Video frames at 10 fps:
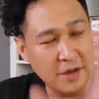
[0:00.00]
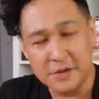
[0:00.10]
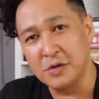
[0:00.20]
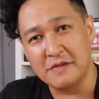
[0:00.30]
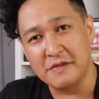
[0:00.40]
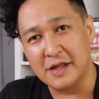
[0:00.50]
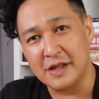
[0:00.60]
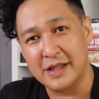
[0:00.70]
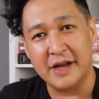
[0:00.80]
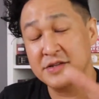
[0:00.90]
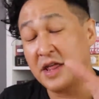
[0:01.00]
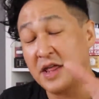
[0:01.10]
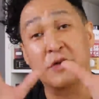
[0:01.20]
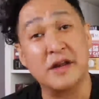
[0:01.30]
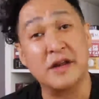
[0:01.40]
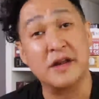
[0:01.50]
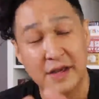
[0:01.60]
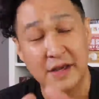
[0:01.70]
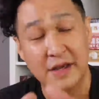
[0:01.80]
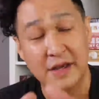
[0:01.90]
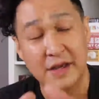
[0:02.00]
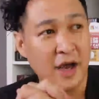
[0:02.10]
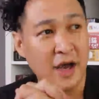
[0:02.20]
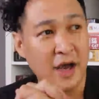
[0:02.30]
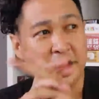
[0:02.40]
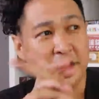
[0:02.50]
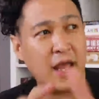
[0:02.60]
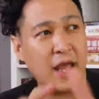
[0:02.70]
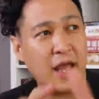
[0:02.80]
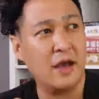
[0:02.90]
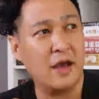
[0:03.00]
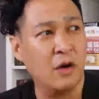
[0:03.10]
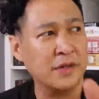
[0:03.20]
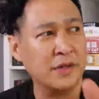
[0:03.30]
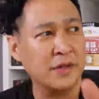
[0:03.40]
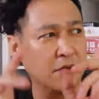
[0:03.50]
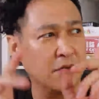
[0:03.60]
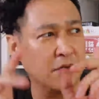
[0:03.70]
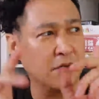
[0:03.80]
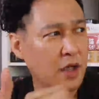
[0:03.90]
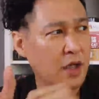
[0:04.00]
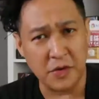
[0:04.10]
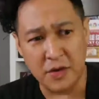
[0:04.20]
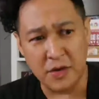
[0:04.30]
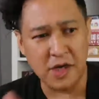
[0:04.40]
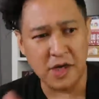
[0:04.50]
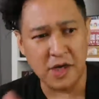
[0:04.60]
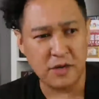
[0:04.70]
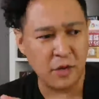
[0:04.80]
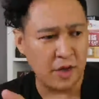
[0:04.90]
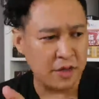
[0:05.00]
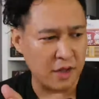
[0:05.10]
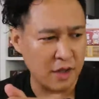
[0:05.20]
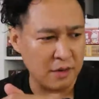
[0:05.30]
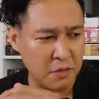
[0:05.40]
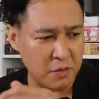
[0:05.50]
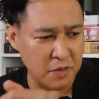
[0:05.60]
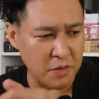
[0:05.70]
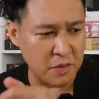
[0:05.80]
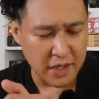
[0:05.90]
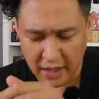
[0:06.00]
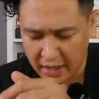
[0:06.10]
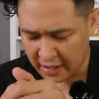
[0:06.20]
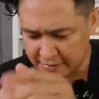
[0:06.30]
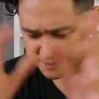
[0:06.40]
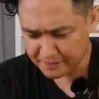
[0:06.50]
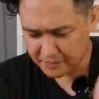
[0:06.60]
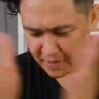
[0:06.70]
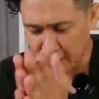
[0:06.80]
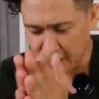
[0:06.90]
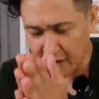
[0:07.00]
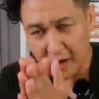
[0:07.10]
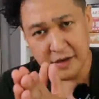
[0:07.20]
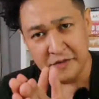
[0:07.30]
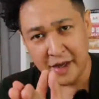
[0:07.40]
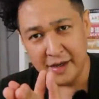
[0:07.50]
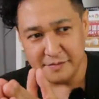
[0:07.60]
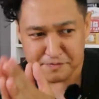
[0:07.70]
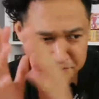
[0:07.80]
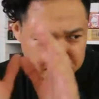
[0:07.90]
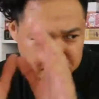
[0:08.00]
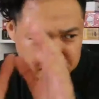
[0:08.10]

two lovely ladies. They make great content. They went to with Monique and Naveen